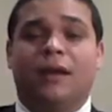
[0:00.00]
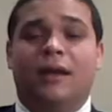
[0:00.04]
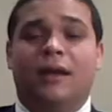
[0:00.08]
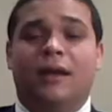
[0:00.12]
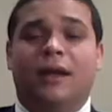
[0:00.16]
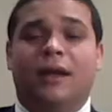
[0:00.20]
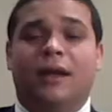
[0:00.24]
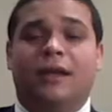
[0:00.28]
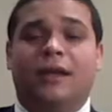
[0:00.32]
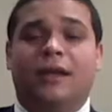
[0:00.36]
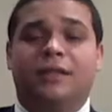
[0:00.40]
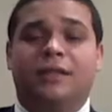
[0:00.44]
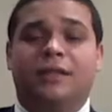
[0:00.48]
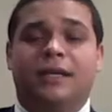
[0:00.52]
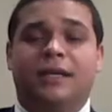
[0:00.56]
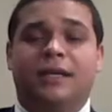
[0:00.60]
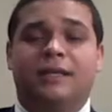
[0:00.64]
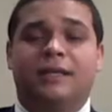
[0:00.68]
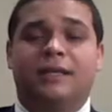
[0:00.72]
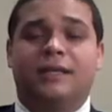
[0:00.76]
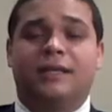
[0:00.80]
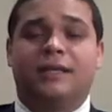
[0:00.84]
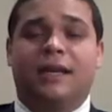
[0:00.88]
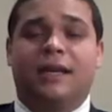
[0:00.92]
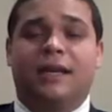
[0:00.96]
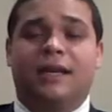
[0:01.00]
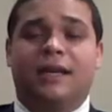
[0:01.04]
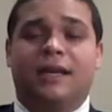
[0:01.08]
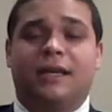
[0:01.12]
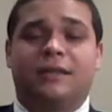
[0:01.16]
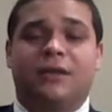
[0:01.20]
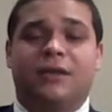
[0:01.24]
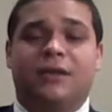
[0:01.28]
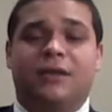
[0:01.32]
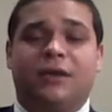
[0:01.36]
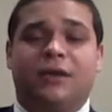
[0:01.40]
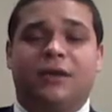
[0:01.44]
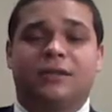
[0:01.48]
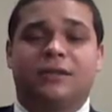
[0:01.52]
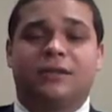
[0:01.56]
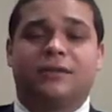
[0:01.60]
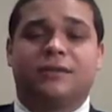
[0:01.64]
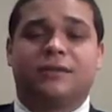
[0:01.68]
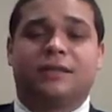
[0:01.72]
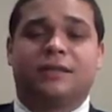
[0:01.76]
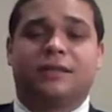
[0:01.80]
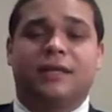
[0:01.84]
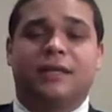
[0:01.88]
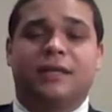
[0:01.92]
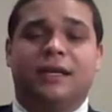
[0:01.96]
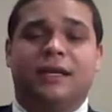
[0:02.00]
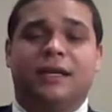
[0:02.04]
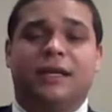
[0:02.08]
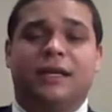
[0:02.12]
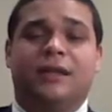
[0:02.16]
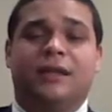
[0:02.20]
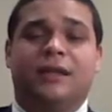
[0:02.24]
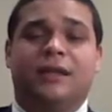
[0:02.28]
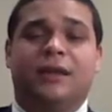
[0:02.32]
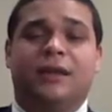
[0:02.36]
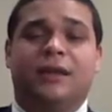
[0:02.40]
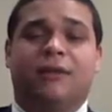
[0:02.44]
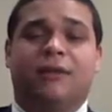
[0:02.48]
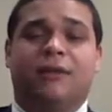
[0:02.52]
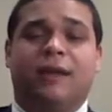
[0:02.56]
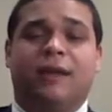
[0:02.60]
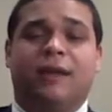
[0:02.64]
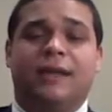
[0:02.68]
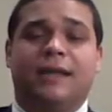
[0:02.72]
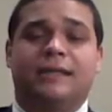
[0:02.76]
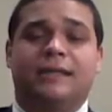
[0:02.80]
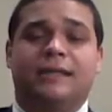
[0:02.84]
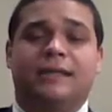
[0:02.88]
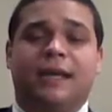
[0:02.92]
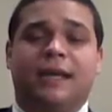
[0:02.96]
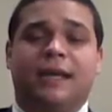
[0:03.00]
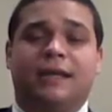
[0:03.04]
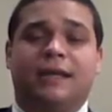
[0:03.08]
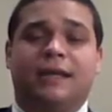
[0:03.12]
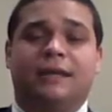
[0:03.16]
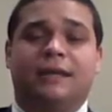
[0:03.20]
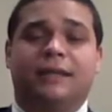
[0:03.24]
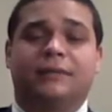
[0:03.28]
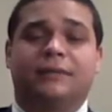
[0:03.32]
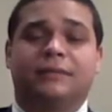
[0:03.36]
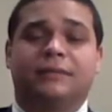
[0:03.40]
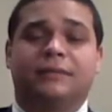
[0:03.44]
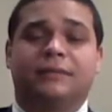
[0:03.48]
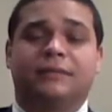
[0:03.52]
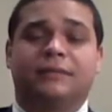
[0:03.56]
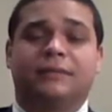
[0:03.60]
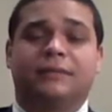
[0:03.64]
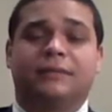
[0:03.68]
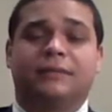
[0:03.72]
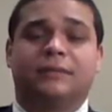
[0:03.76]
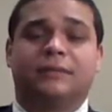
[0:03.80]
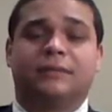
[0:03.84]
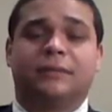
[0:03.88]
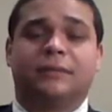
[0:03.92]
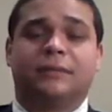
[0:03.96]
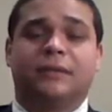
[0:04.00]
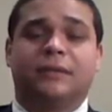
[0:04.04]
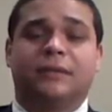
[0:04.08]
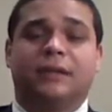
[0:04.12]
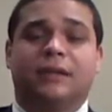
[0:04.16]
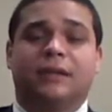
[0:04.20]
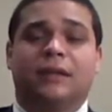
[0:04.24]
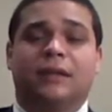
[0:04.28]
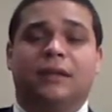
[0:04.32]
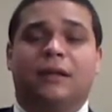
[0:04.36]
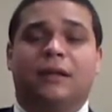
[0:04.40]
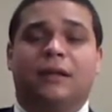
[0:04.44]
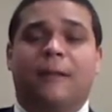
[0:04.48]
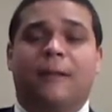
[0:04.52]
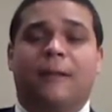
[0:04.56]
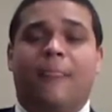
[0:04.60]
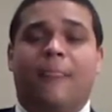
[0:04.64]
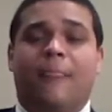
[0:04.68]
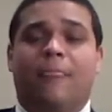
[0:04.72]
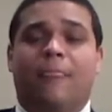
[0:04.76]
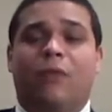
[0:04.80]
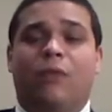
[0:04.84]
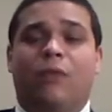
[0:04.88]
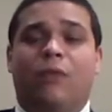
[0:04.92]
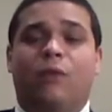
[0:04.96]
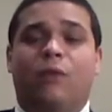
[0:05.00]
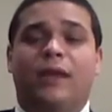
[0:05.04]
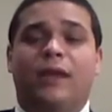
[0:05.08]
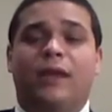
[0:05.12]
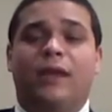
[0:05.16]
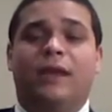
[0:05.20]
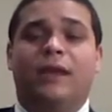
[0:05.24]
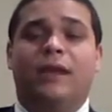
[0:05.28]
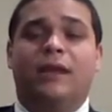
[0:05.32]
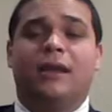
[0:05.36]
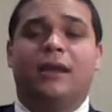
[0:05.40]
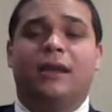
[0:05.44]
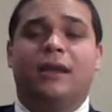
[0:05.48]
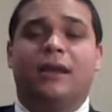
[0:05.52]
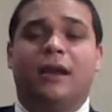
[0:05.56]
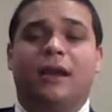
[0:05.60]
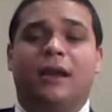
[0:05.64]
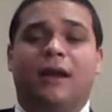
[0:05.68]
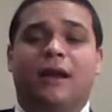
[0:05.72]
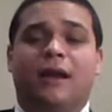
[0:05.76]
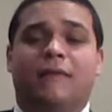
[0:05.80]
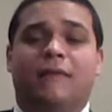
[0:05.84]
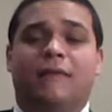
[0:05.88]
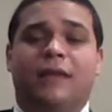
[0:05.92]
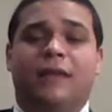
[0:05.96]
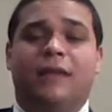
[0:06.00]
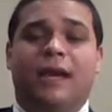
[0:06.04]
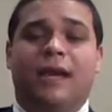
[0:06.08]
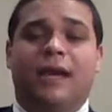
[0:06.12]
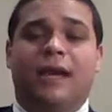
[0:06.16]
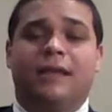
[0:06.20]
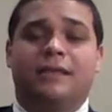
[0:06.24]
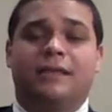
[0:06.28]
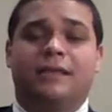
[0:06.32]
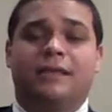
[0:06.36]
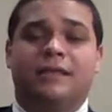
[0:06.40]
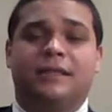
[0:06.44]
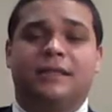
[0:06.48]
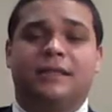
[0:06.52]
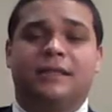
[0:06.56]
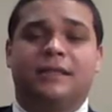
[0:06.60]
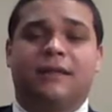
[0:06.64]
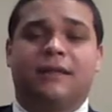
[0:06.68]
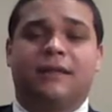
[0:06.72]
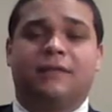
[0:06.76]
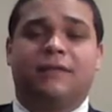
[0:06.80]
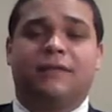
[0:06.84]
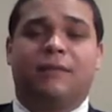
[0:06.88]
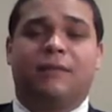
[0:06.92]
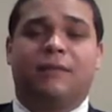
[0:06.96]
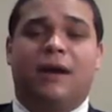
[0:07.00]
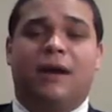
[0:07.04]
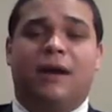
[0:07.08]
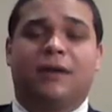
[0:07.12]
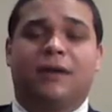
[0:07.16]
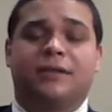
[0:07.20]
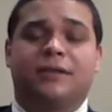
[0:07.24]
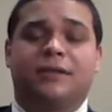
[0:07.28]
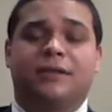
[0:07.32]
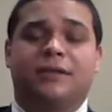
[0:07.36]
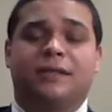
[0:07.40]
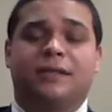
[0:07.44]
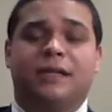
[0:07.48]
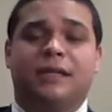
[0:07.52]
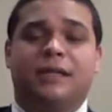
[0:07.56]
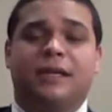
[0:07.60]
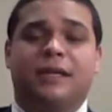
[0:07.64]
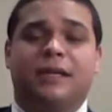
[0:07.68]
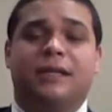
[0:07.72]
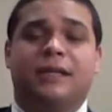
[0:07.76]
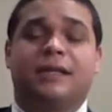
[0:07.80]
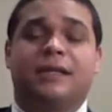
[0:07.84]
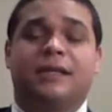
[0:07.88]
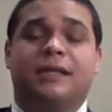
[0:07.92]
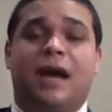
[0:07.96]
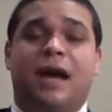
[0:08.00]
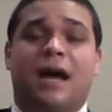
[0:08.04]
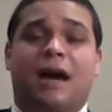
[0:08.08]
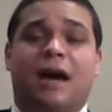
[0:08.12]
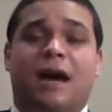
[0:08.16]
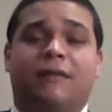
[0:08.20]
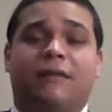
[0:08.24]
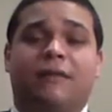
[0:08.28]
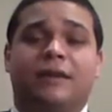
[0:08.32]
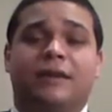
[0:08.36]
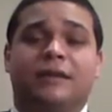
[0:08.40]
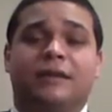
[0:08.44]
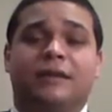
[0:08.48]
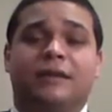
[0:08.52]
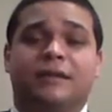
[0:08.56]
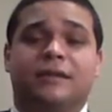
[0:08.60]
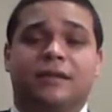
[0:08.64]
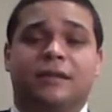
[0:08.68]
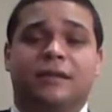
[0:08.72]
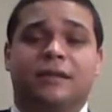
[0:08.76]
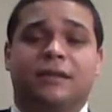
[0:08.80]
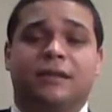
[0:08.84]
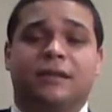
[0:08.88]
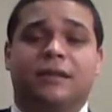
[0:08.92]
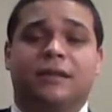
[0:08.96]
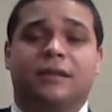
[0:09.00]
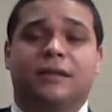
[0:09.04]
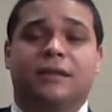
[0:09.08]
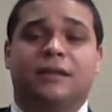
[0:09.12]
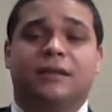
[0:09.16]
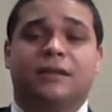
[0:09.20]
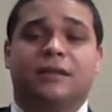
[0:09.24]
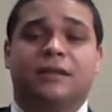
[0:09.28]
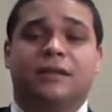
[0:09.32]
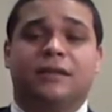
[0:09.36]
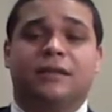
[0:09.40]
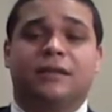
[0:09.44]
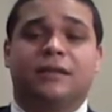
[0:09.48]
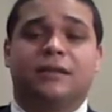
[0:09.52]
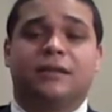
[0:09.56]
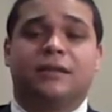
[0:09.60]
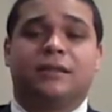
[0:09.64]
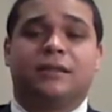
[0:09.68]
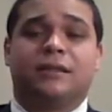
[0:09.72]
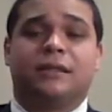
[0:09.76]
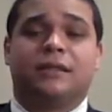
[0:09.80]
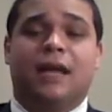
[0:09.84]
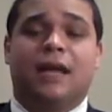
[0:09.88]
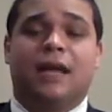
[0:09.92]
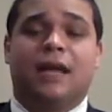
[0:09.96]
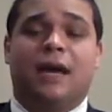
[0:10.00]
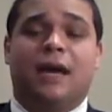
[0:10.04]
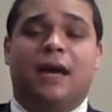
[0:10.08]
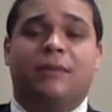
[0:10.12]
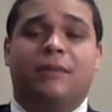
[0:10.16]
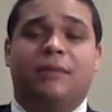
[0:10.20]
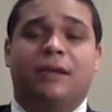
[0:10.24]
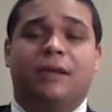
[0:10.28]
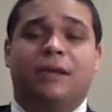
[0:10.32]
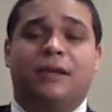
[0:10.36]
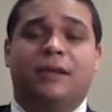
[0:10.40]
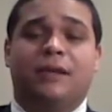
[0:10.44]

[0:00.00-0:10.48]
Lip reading: Agenda setting is also seen in the Iran Daily. The weakening of the essence of democracy is obvious, Shahabi